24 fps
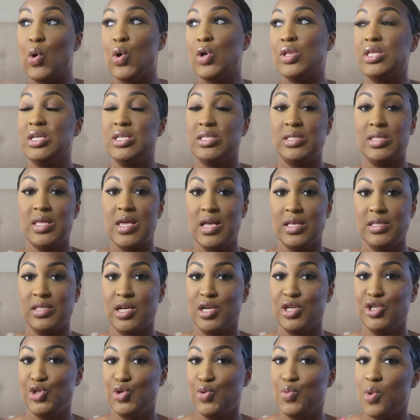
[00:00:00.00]
all these things,
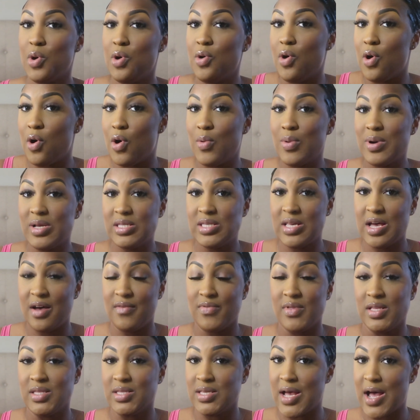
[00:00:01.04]
cause you won't always
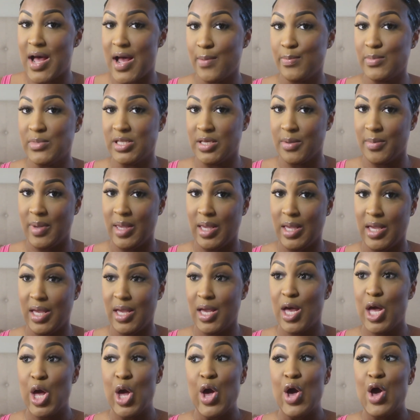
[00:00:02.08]
have the time to
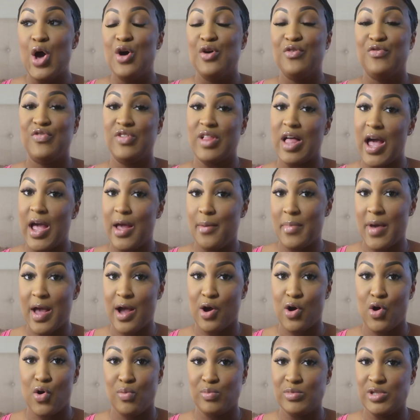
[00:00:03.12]
be flying
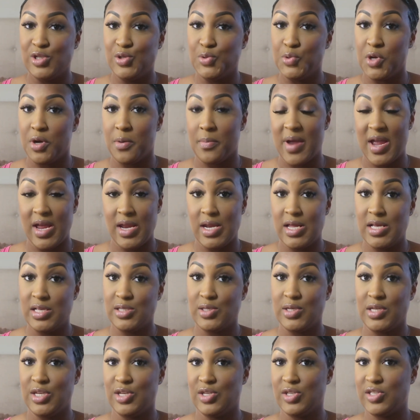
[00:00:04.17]
back home to do your
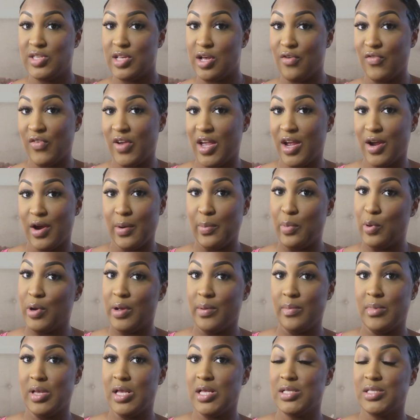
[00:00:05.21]
maintenance and your self-care
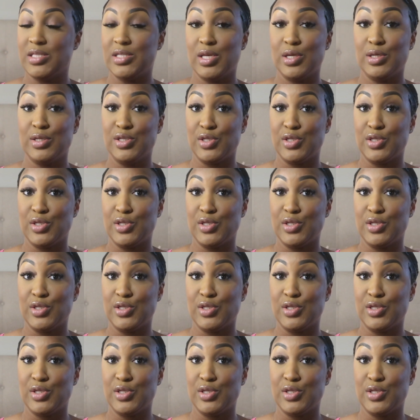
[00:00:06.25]
appointments.